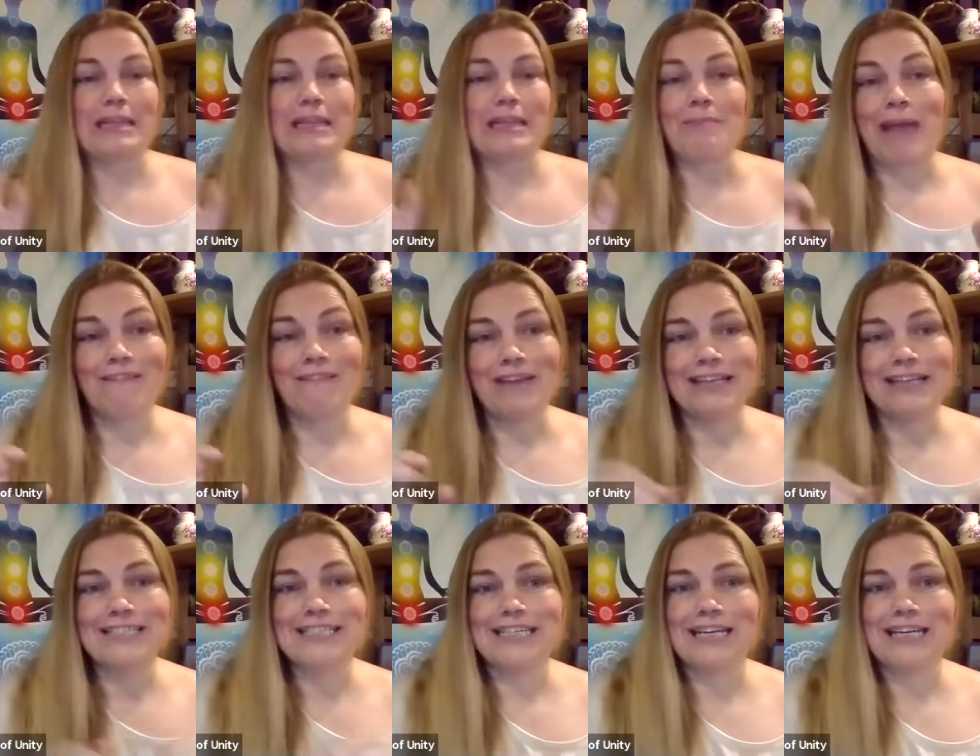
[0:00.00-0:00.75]
the
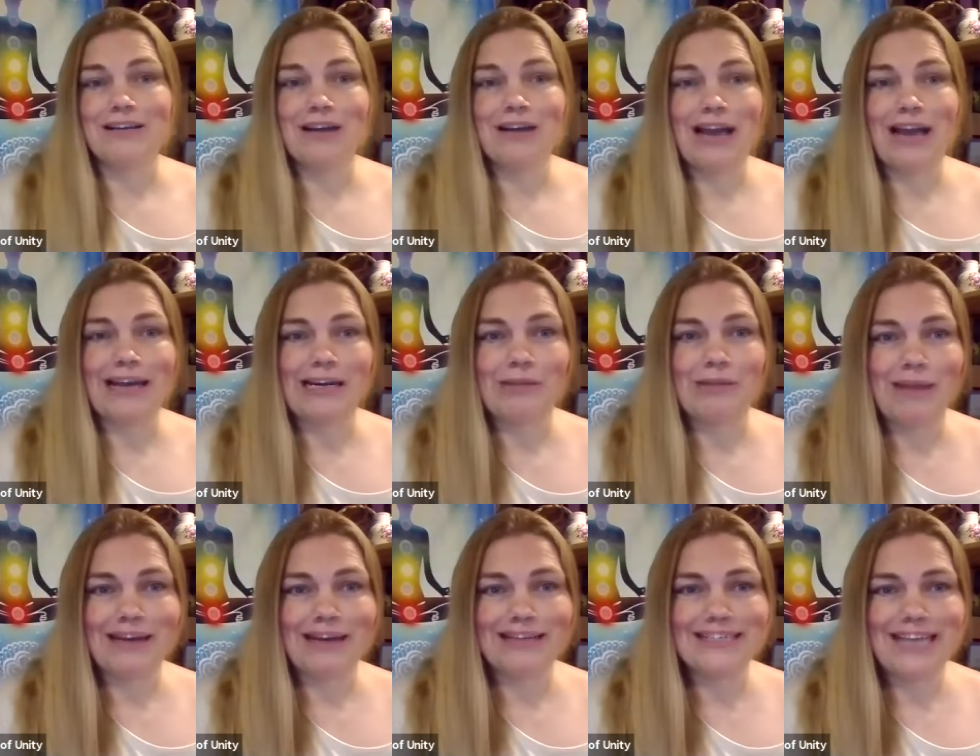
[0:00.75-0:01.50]
manifesting
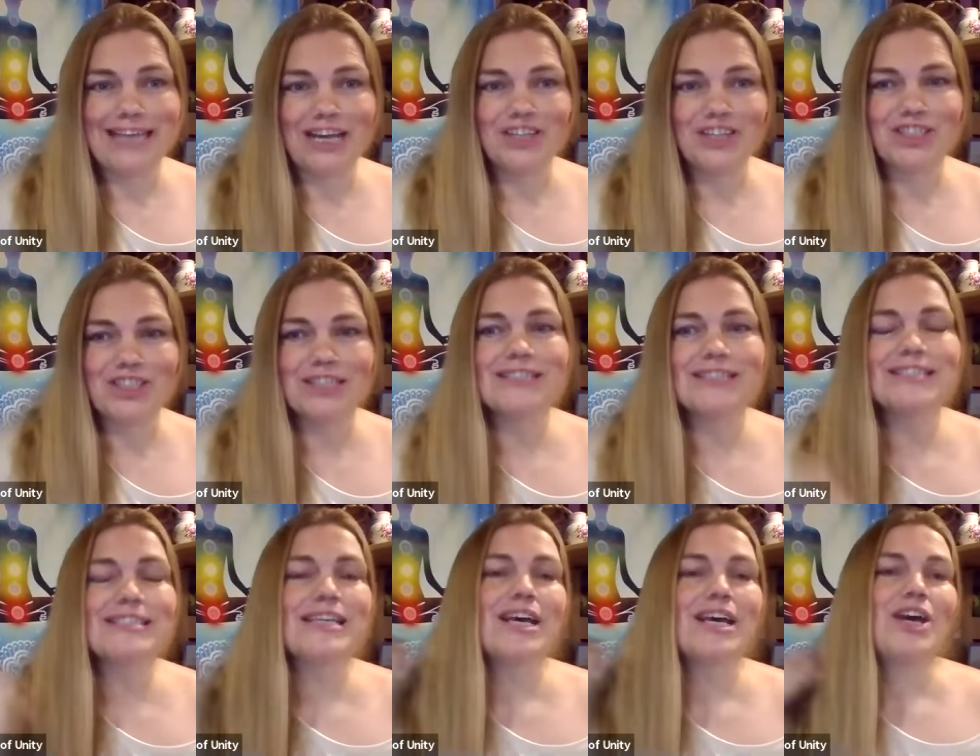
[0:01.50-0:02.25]
guided
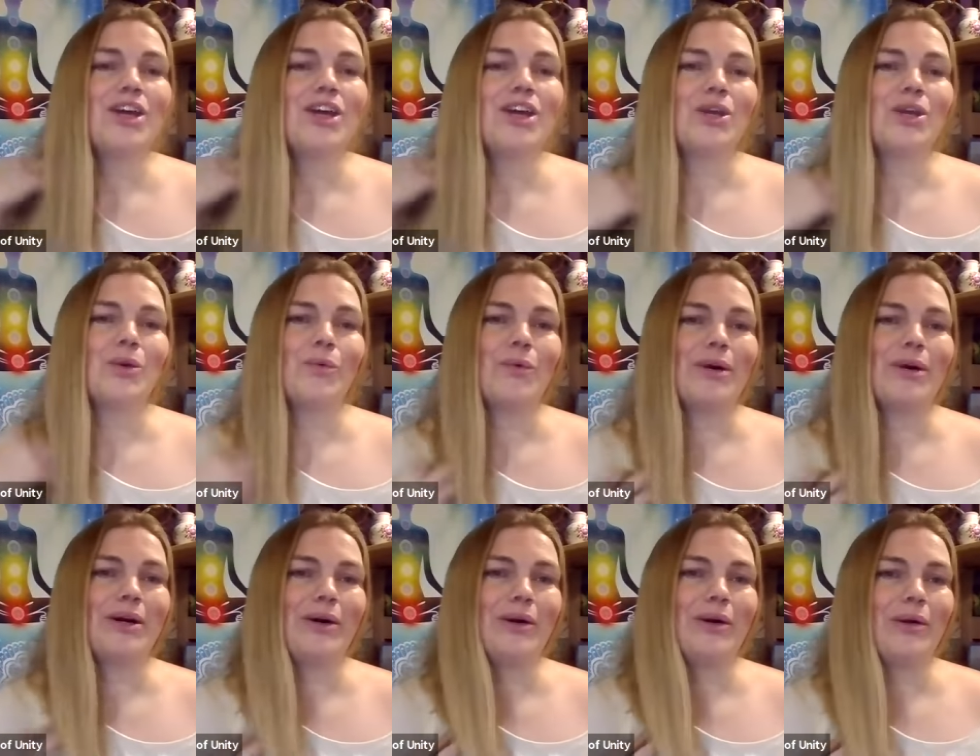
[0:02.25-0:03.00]
meditations, you
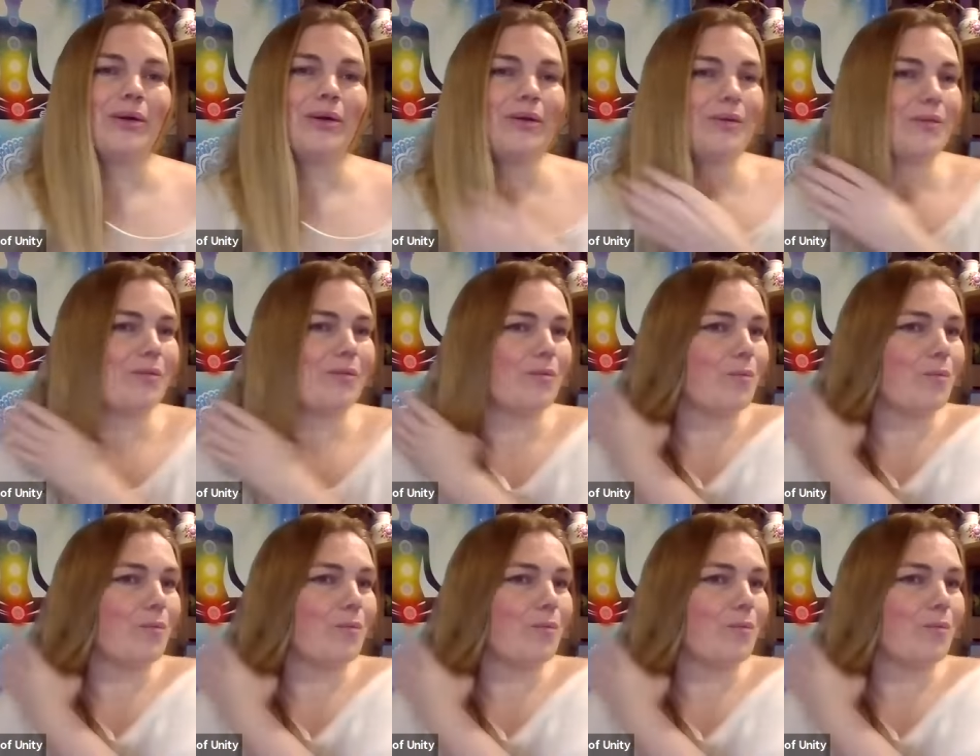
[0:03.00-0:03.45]
will